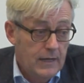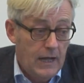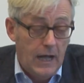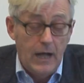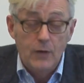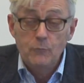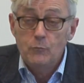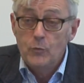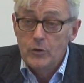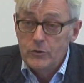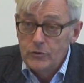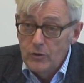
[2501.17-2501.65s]

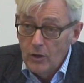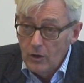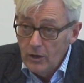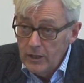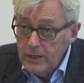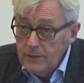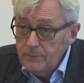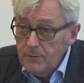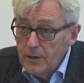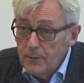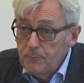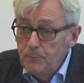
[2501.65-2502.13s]
and when the
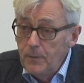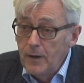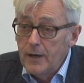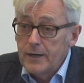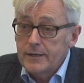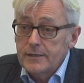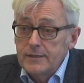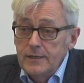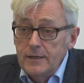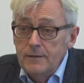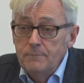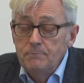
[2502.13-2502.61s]
Labour
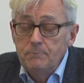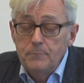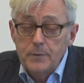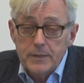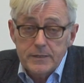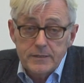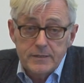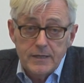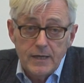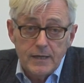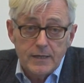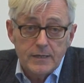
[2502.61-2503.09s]
Party in
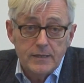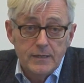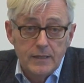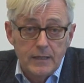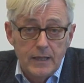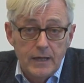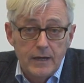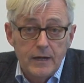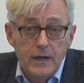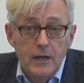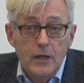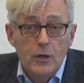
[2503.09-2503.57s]

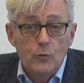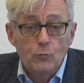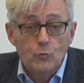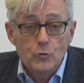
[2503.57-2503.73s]
particular